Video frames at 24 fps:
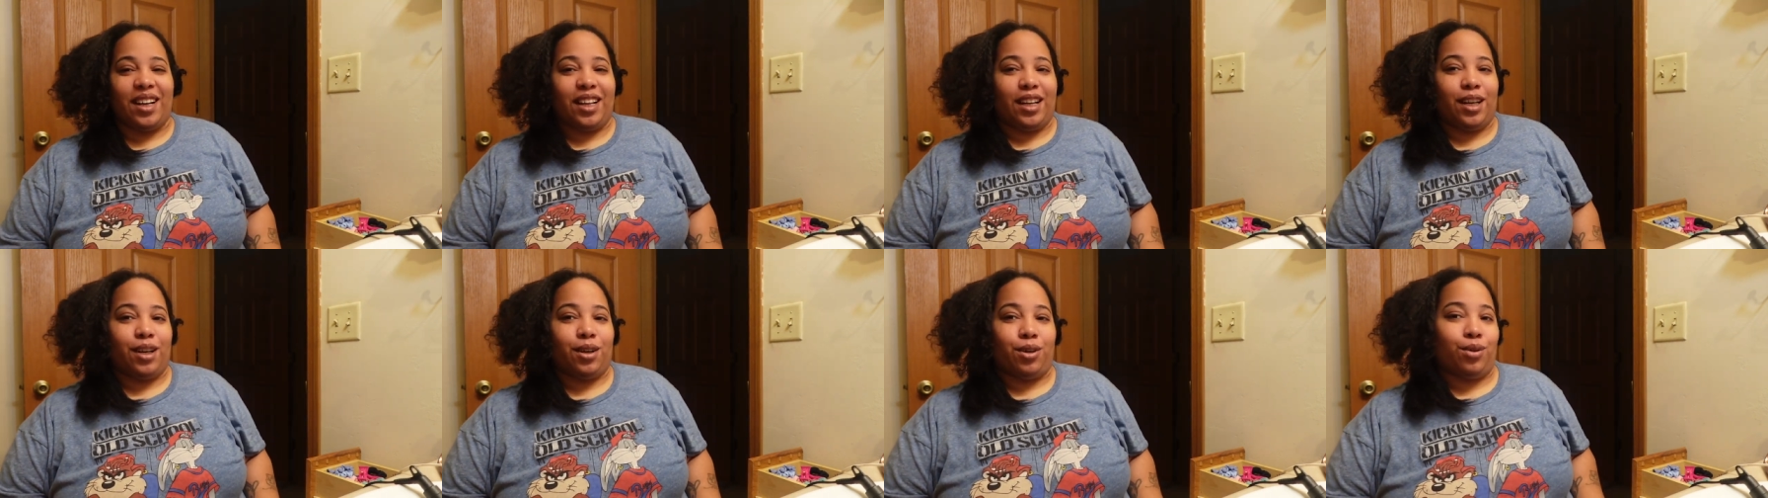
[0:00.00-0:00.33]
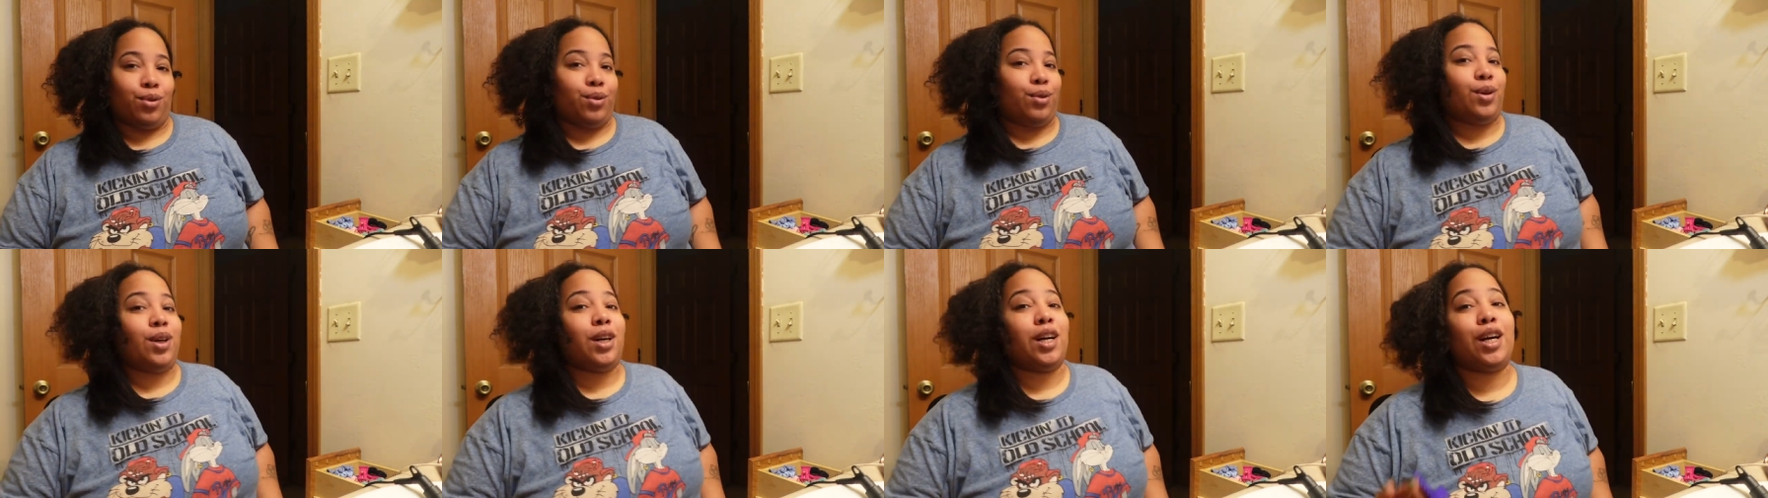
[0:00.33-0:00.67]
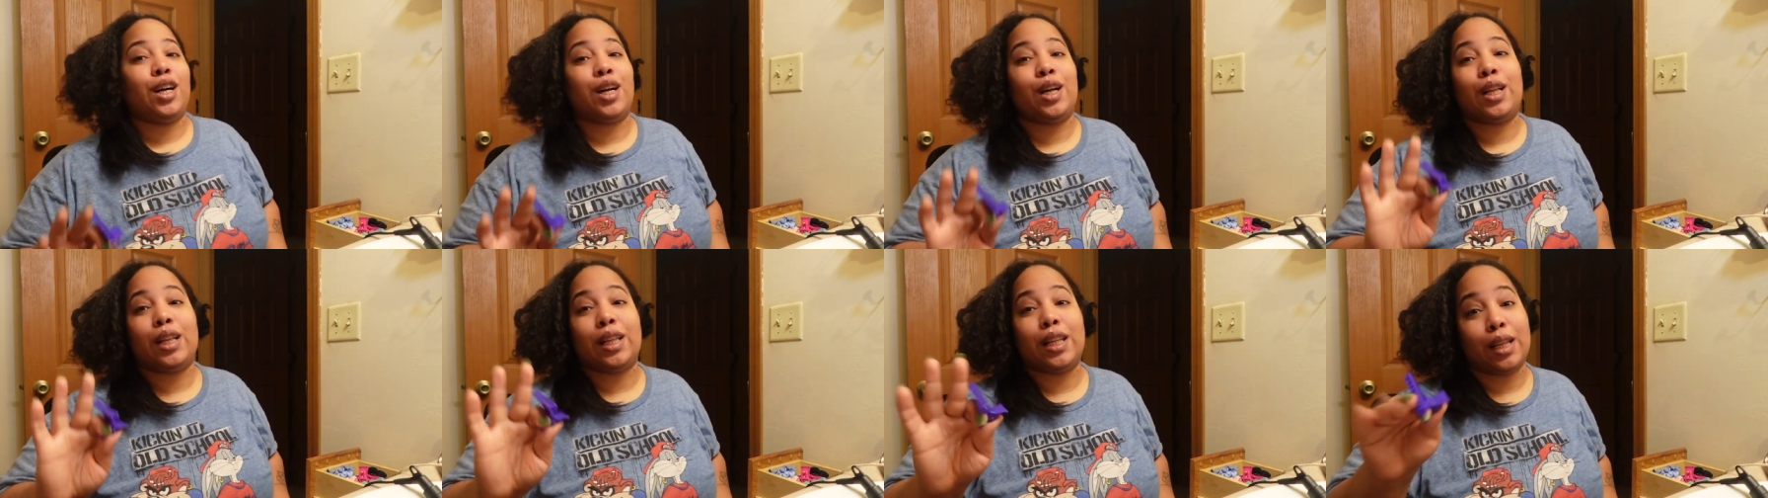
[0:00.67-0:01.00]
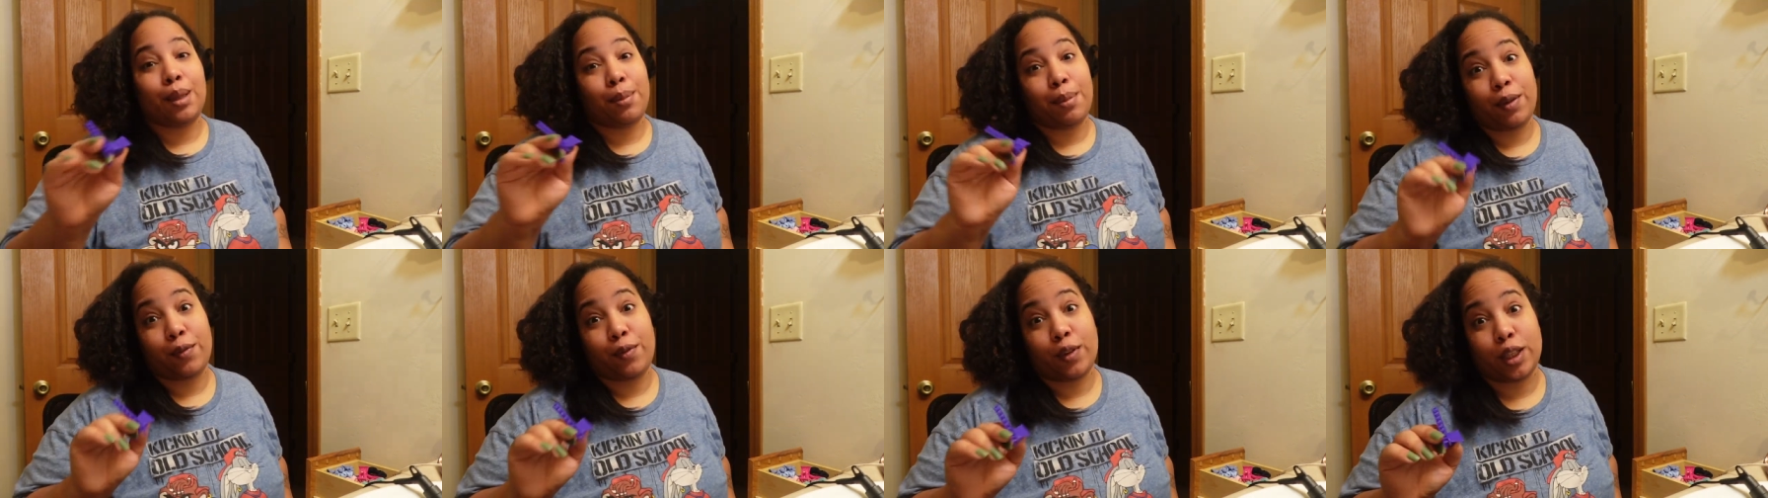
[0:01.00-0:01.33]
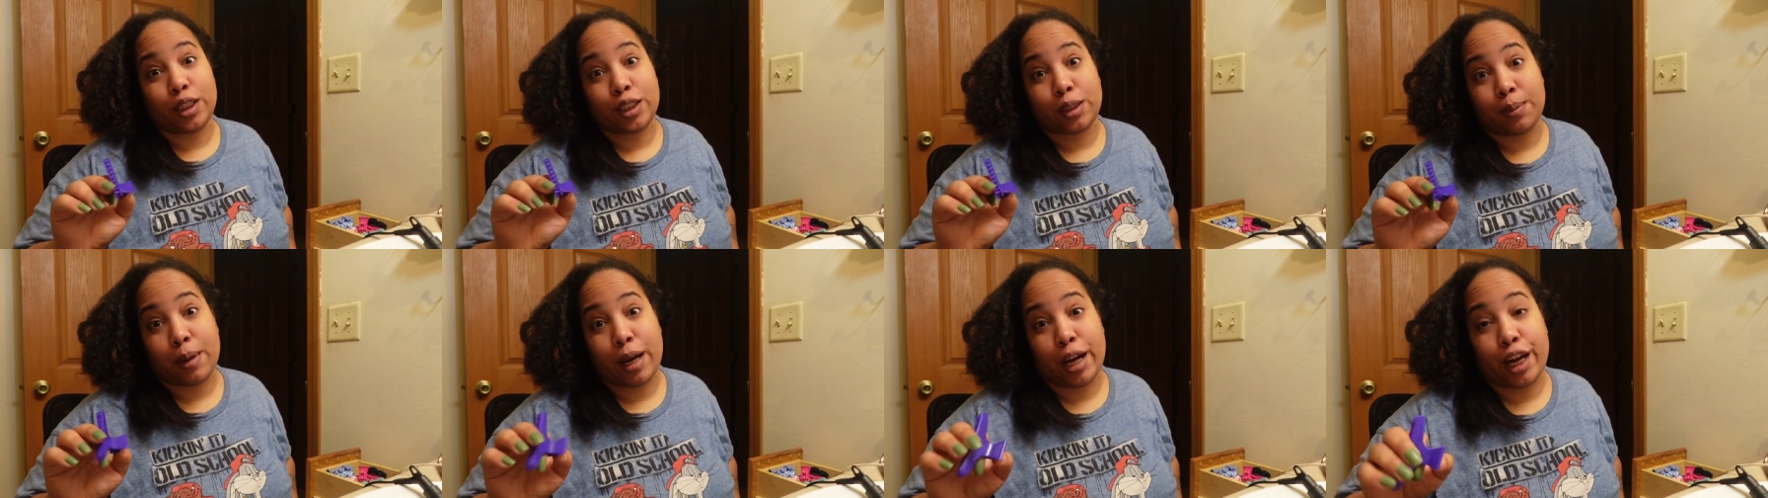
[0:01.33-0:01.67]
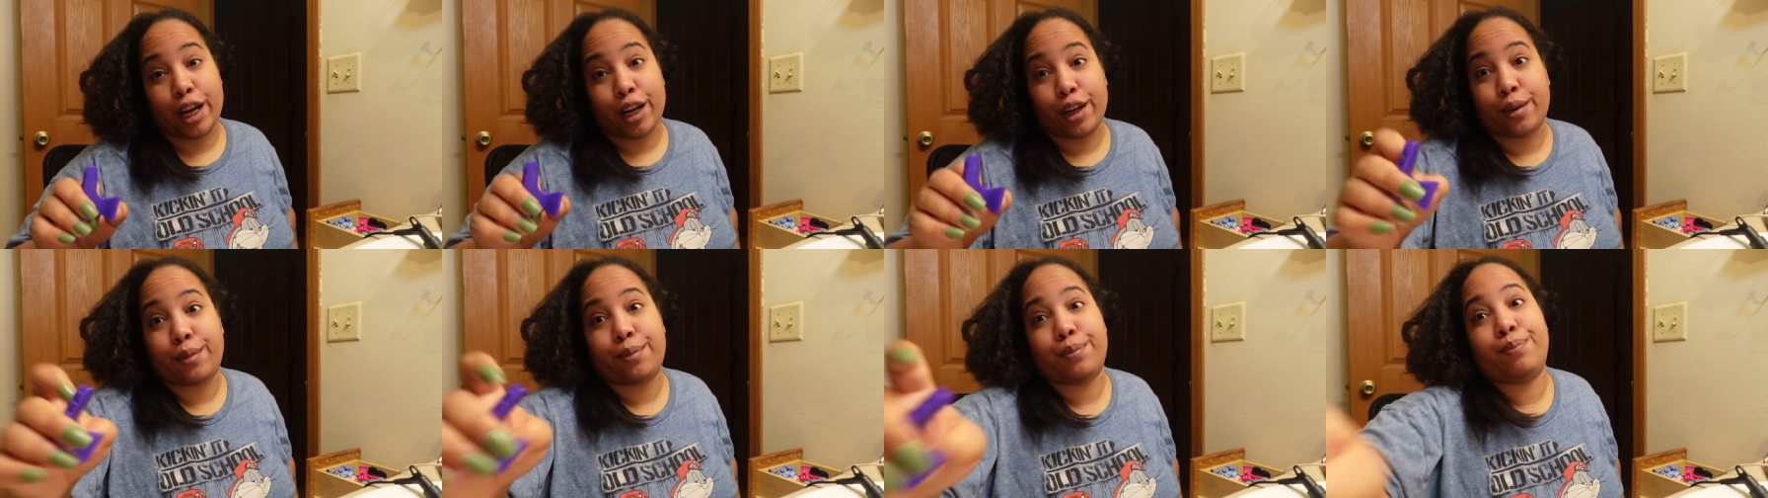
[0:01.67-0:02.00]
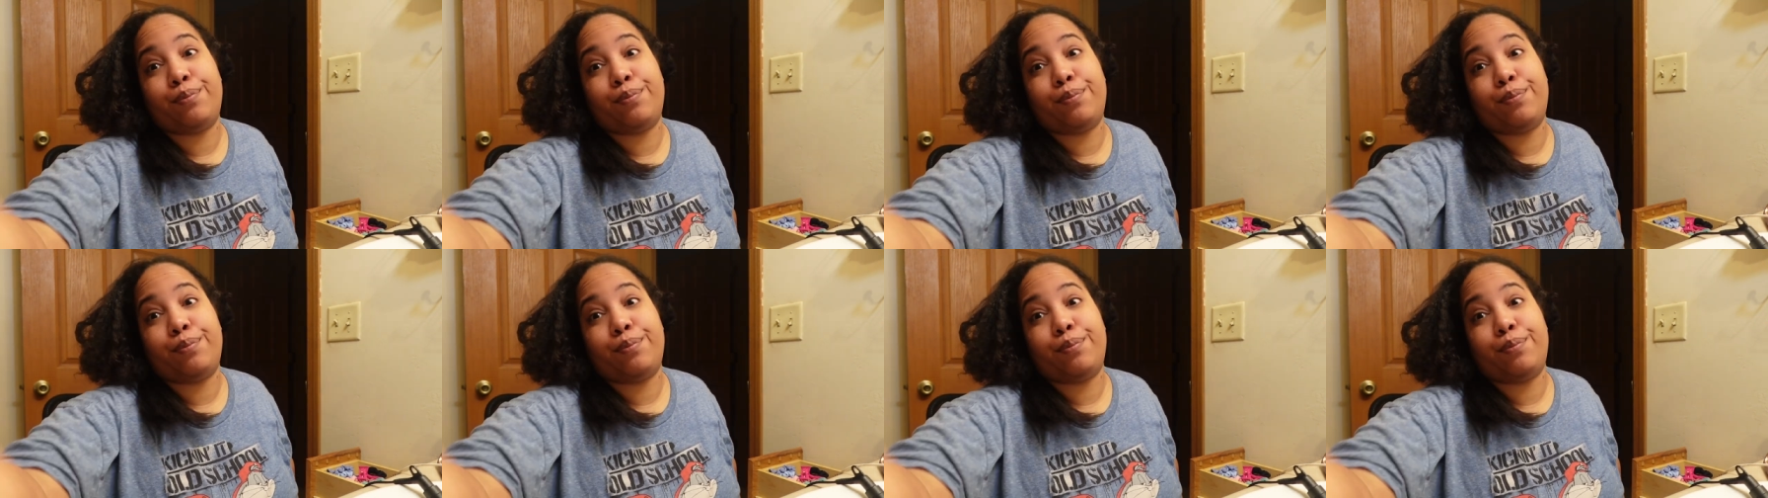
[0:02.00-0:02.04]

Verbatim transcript: anywho, let me finish my hair.